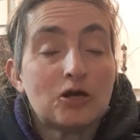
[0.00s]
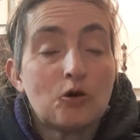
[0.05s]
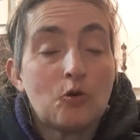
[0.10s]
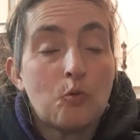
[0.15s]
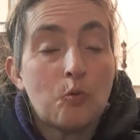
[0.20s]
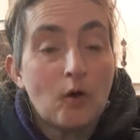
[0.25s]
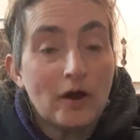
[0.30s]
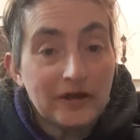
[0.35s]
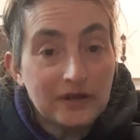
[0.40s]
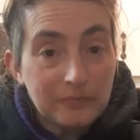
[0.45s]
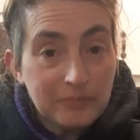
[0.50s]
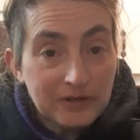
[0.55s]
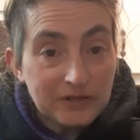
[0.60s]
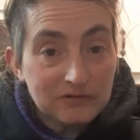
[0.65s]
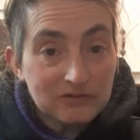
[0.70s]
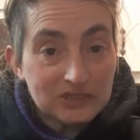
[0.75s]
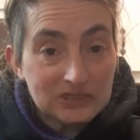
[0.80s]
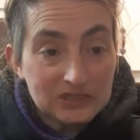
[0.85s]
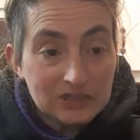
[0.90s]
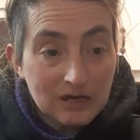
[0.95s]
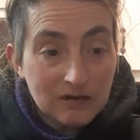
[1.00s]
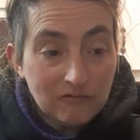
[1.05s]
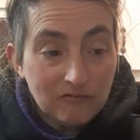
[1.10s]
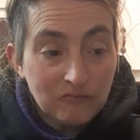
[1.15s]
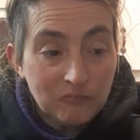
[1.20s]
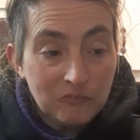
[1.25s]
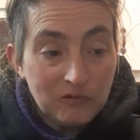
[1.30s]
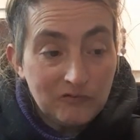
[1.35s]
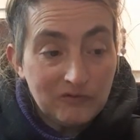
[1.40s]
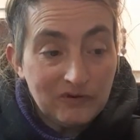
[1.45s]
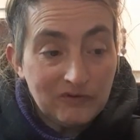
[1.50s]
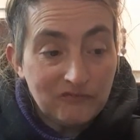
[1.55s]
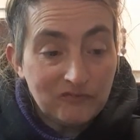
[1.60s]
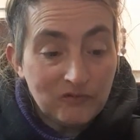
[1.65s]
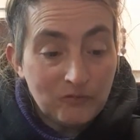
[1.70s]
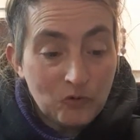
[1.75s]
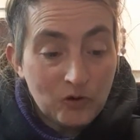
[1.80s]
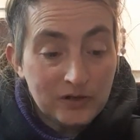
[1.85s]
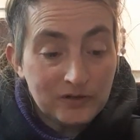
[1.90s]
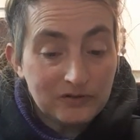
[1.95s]
quite a bit of stuff moving
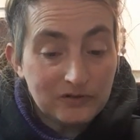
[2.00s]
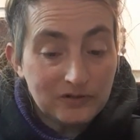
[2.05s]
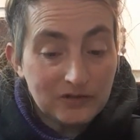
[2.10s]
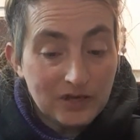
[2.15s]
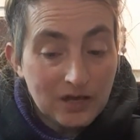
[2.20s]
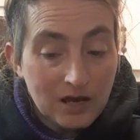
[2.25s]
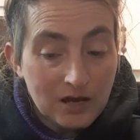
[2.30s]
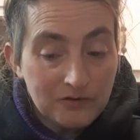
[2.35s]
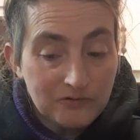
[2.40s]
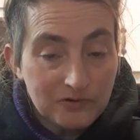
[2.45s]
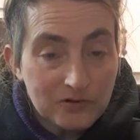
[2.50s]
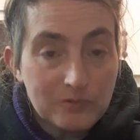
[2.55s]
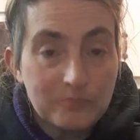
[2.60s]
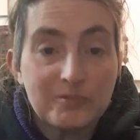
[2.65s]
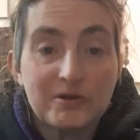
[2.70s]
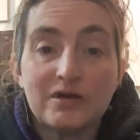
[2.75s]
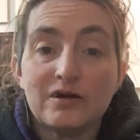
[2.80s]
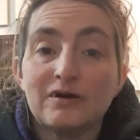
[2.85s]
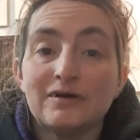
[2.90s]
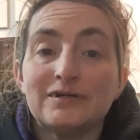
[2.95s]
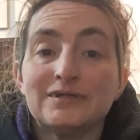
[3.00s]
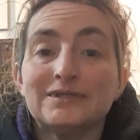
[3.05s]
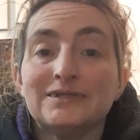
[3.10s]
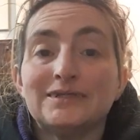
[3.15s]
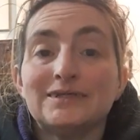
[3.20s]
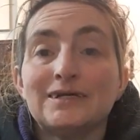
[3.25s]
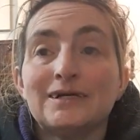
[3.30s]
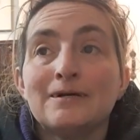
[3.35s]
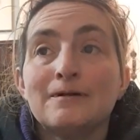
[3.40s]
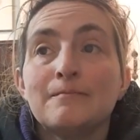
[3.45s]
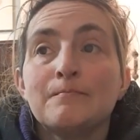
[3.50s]
from one to the other because